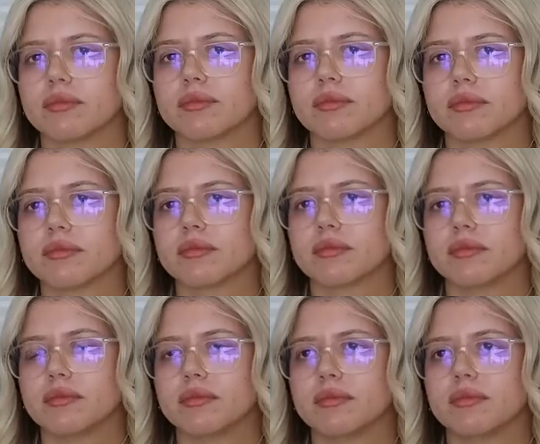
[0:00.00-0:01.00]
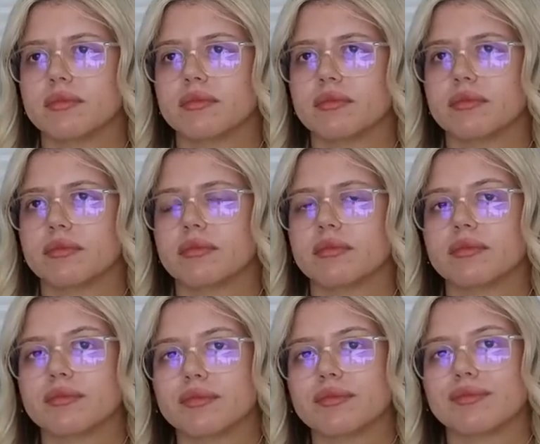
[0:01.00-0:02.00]

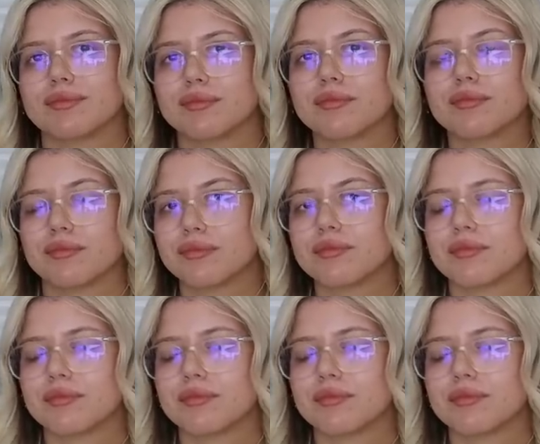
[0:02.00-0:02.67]
The person shown says nothing.